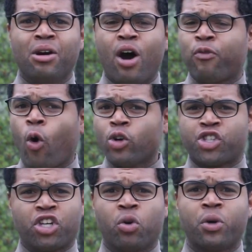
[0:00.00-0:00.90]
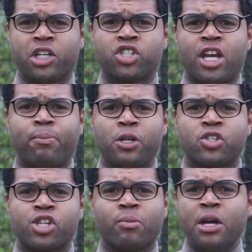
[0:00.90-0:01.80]
Of course you're going to win a
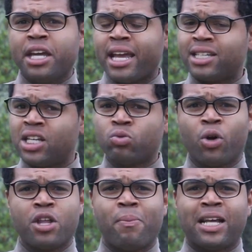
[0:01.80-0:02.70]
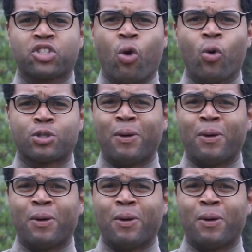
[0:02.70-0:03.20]
championship. Yes, he's one of the best scorers,